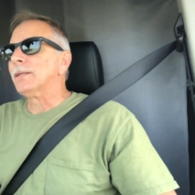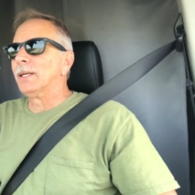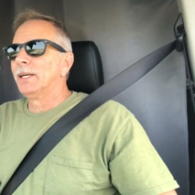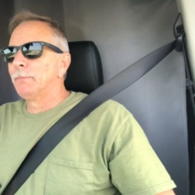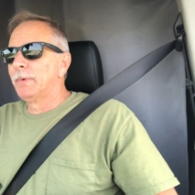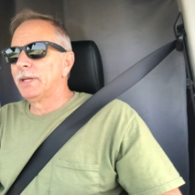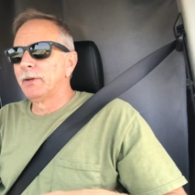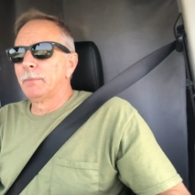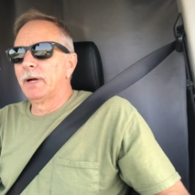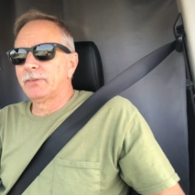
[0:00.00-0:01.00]
Had been
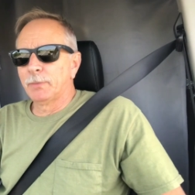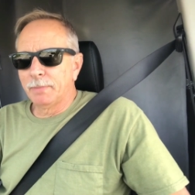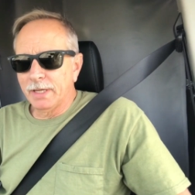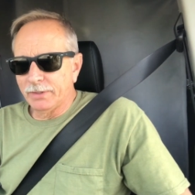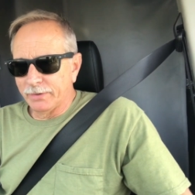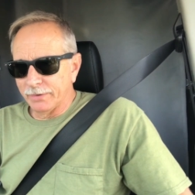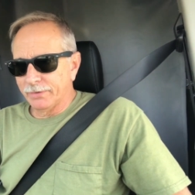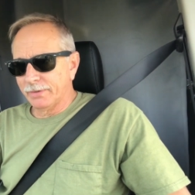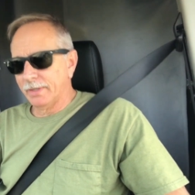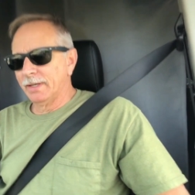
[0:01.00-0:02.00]
to a bunch of
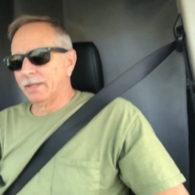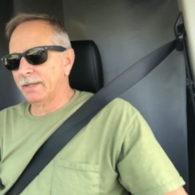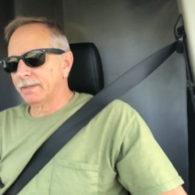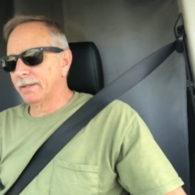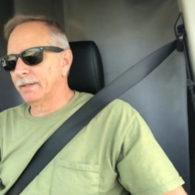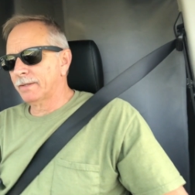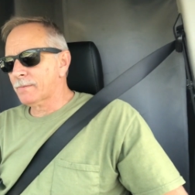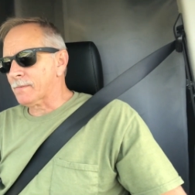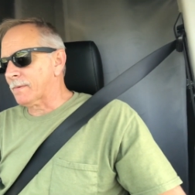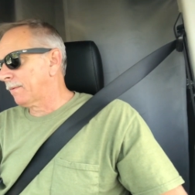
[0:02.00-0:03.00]
beaches,
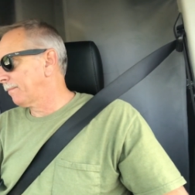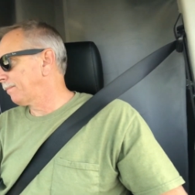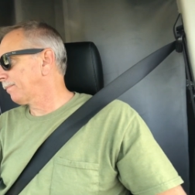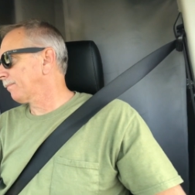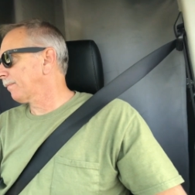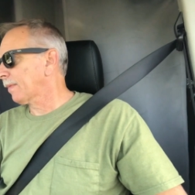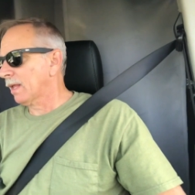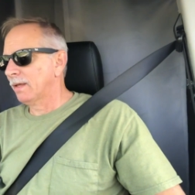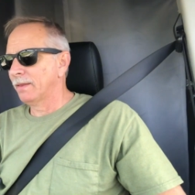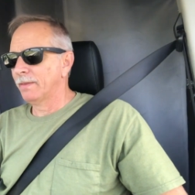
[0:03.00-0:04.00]
and
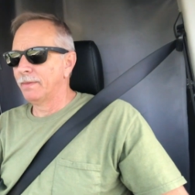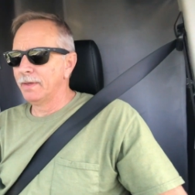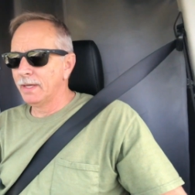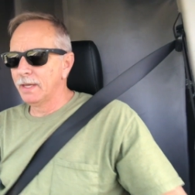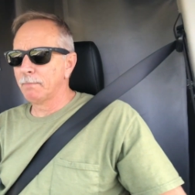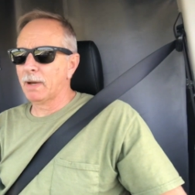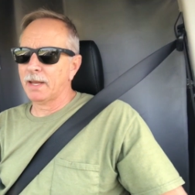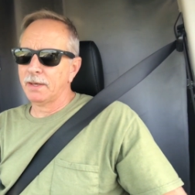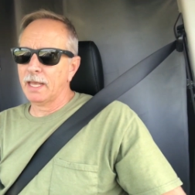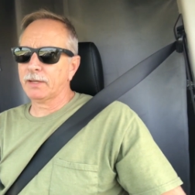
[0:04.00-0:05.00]
then my
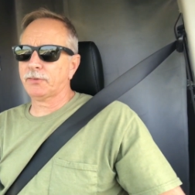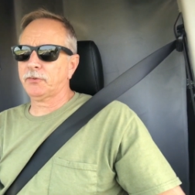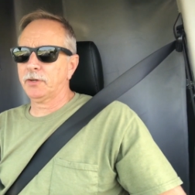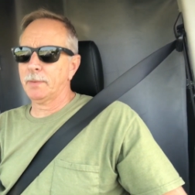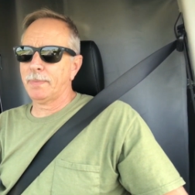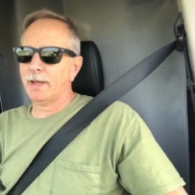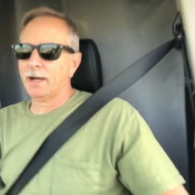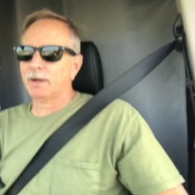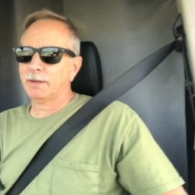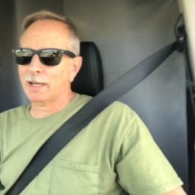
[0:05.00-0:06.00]
next trip
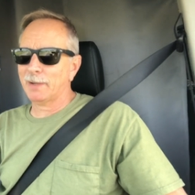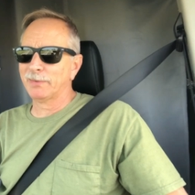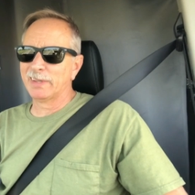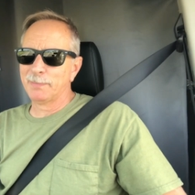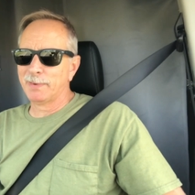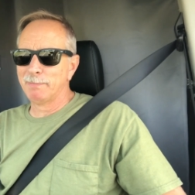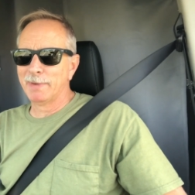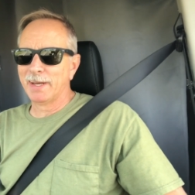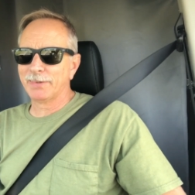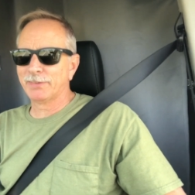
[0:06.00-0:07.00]
out, I was up in
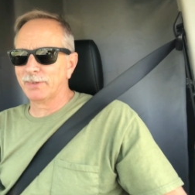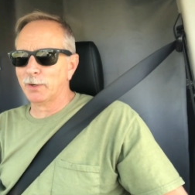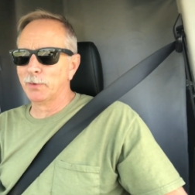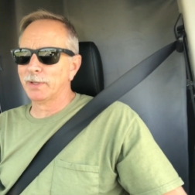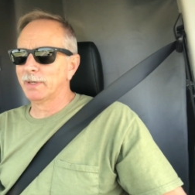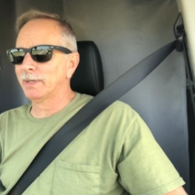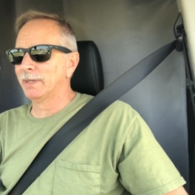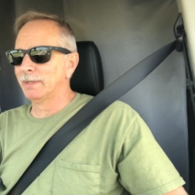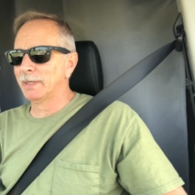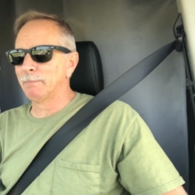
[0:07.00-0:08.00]
Minnesota
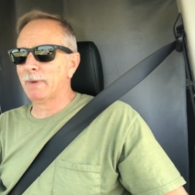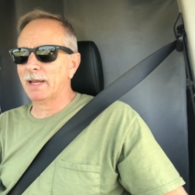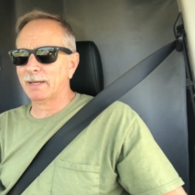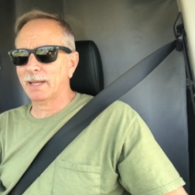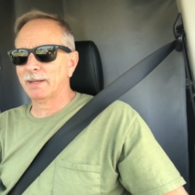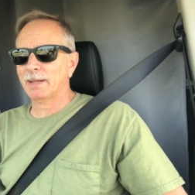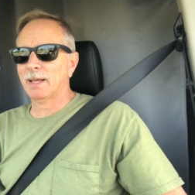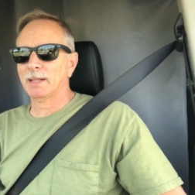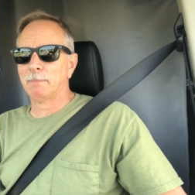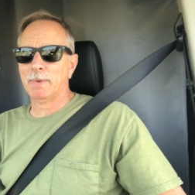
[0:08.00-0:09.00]
and then back down to
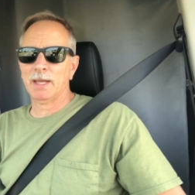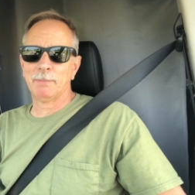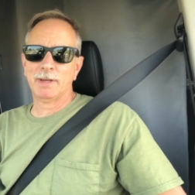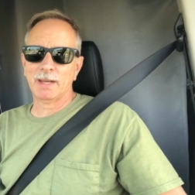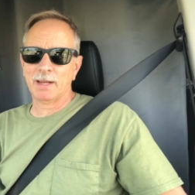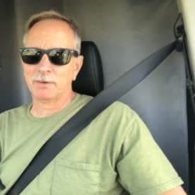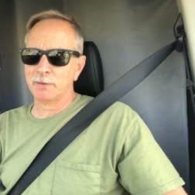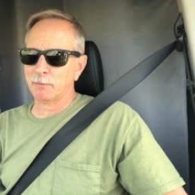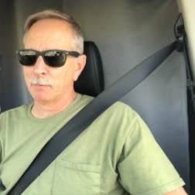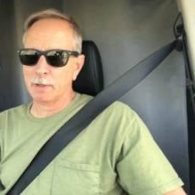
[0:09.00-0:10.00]
Alabama, and I don't
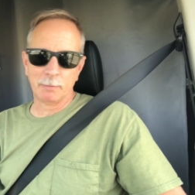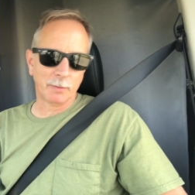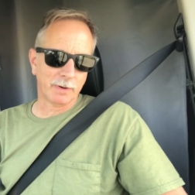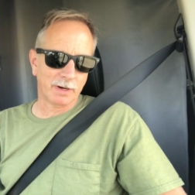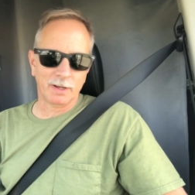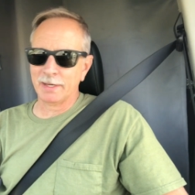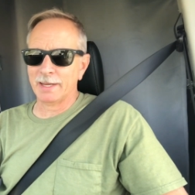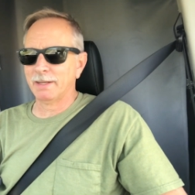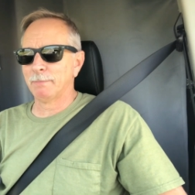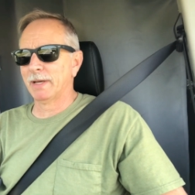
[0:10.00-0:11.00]
even remember where all. And I
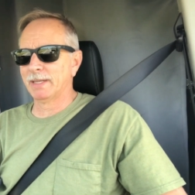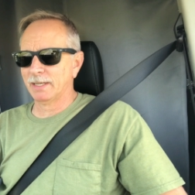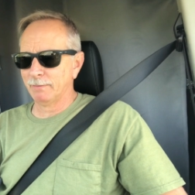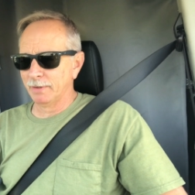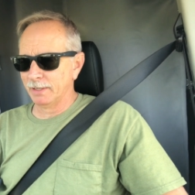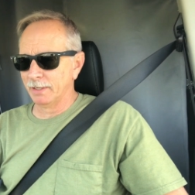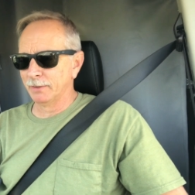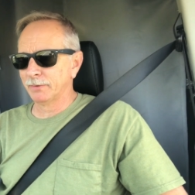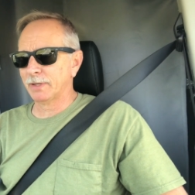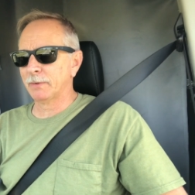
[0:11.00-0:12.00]
didn't make any
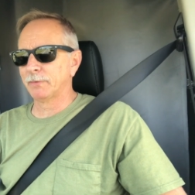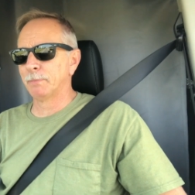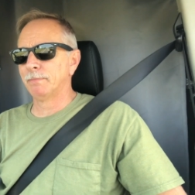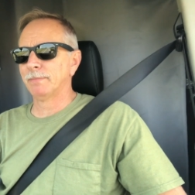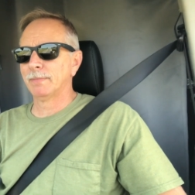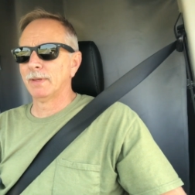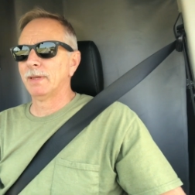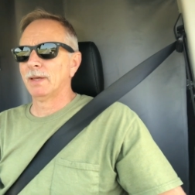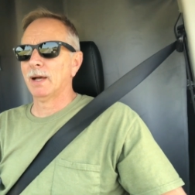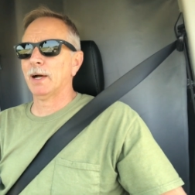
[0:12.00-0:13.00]
videos.
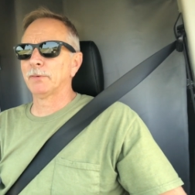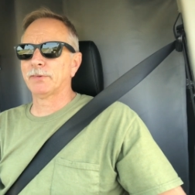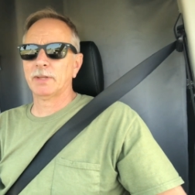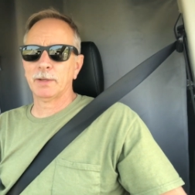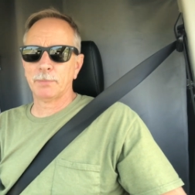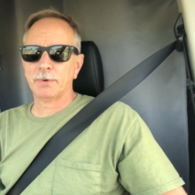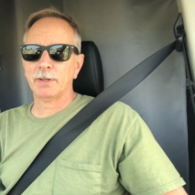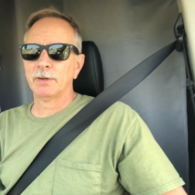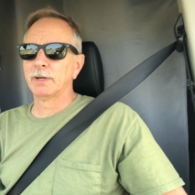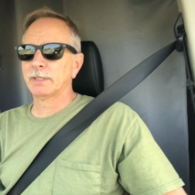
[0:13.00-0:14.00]
I was staying
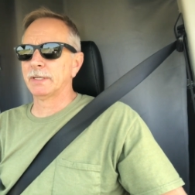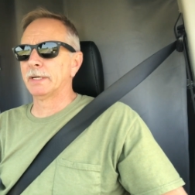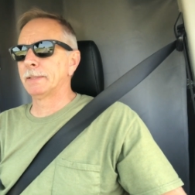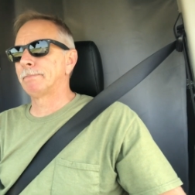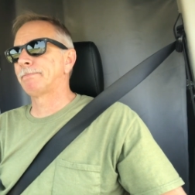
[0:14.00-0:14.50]
pretty hooked up.